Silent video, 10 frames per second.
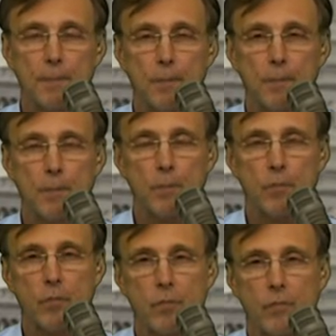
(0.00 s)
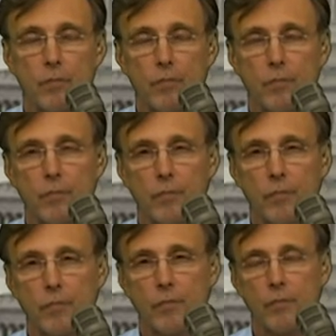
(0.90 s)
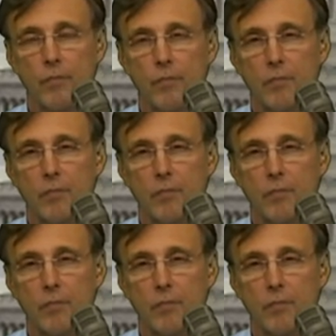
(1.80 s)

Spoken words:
Nobody speaks.